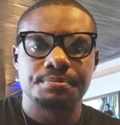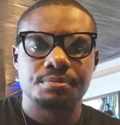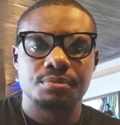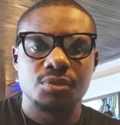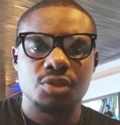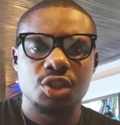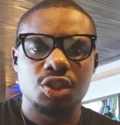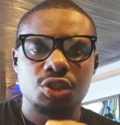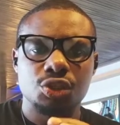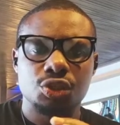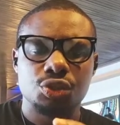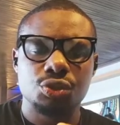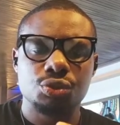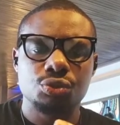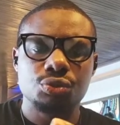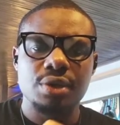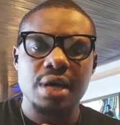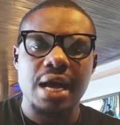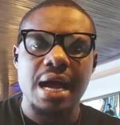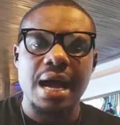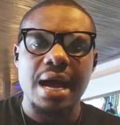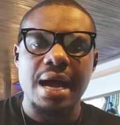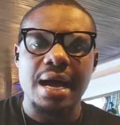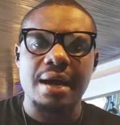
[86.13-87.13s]
you should
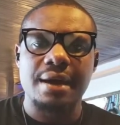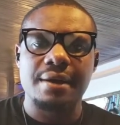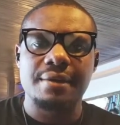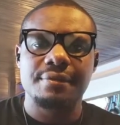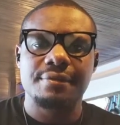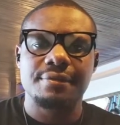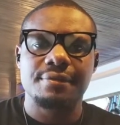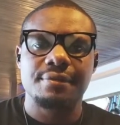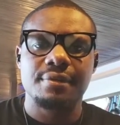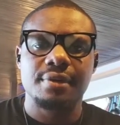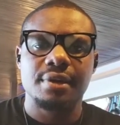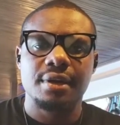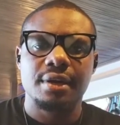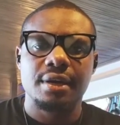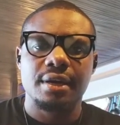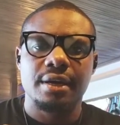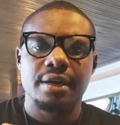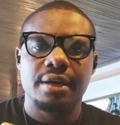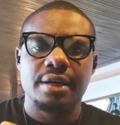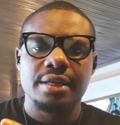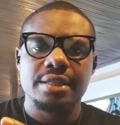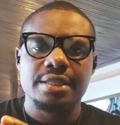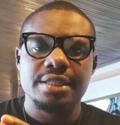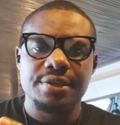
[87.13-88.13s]
have
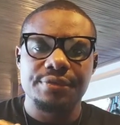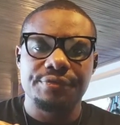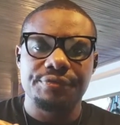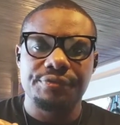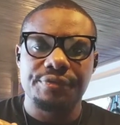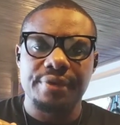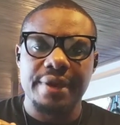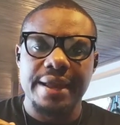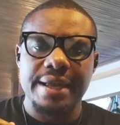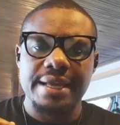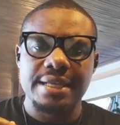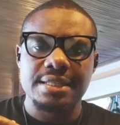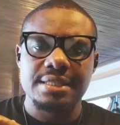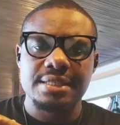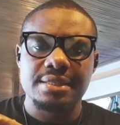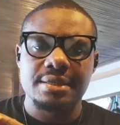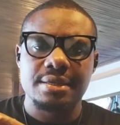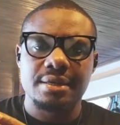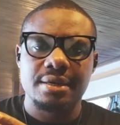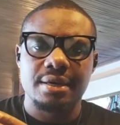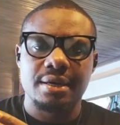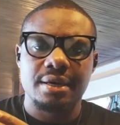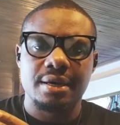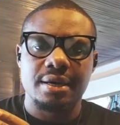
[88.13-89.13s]
different
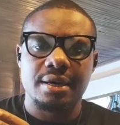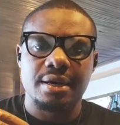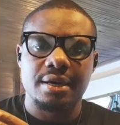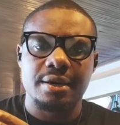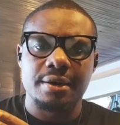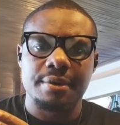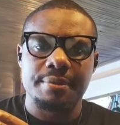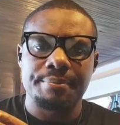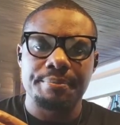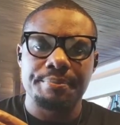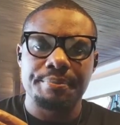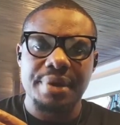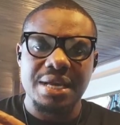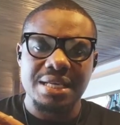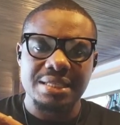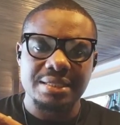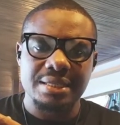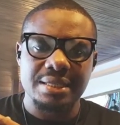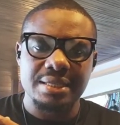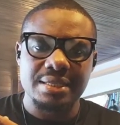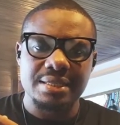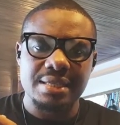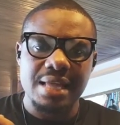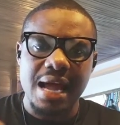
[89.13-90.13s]

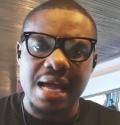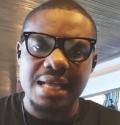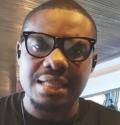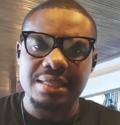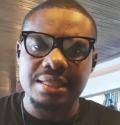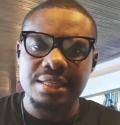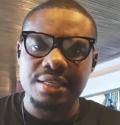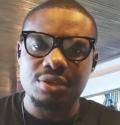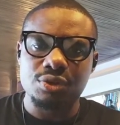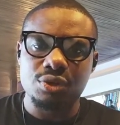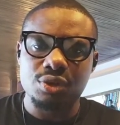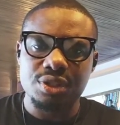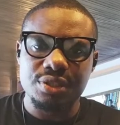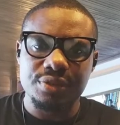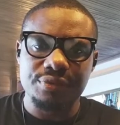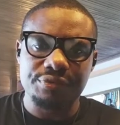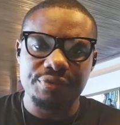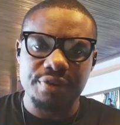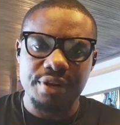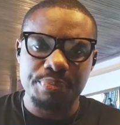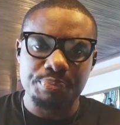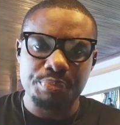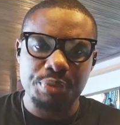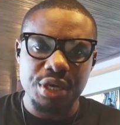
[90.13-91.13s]
persons handling your
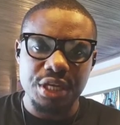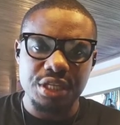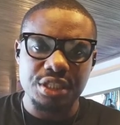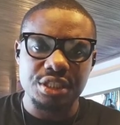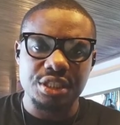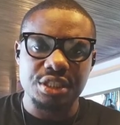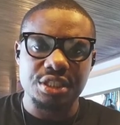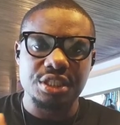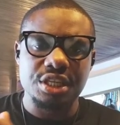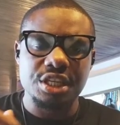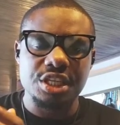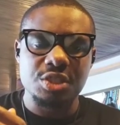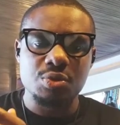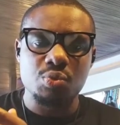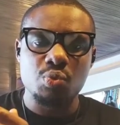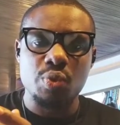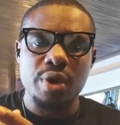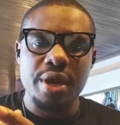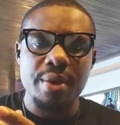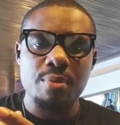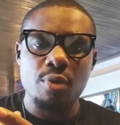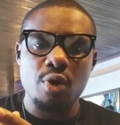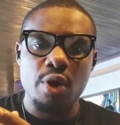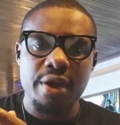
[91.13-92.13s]
different pages. It's
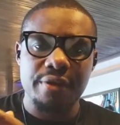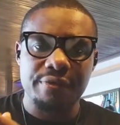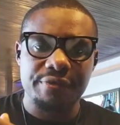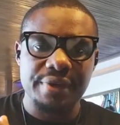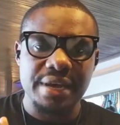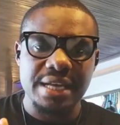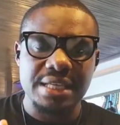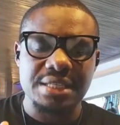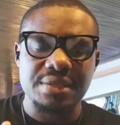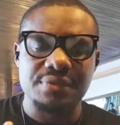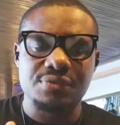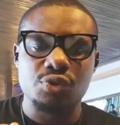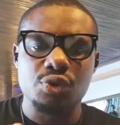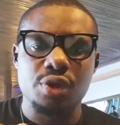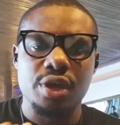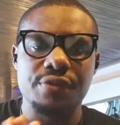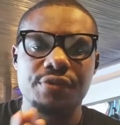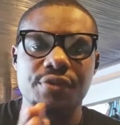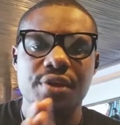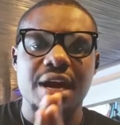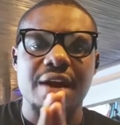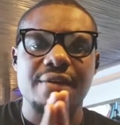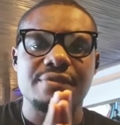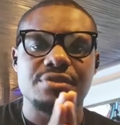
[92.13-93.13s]
way more effective. So if
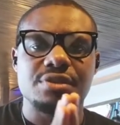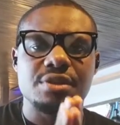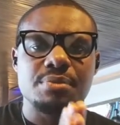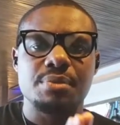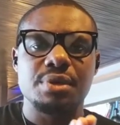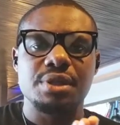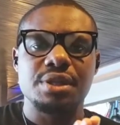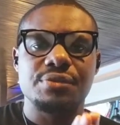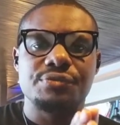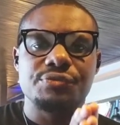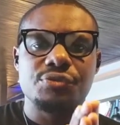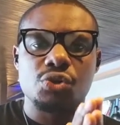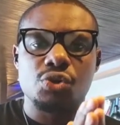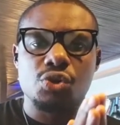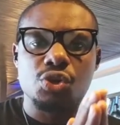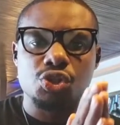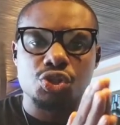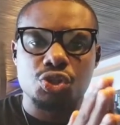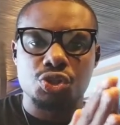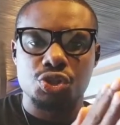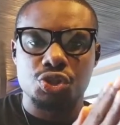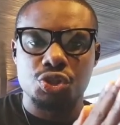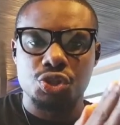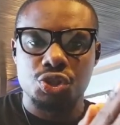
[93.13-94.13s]
you have somebody focused
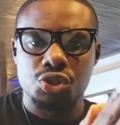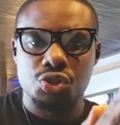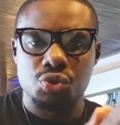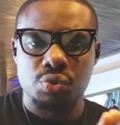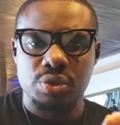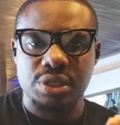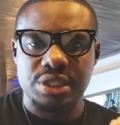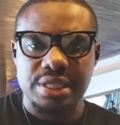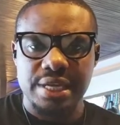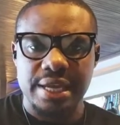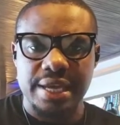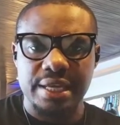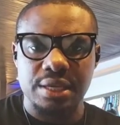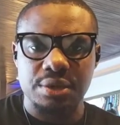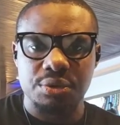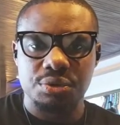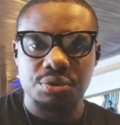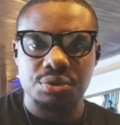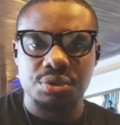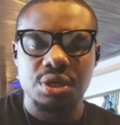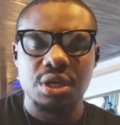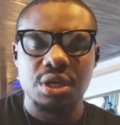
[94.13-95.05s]
on just Twitter alone,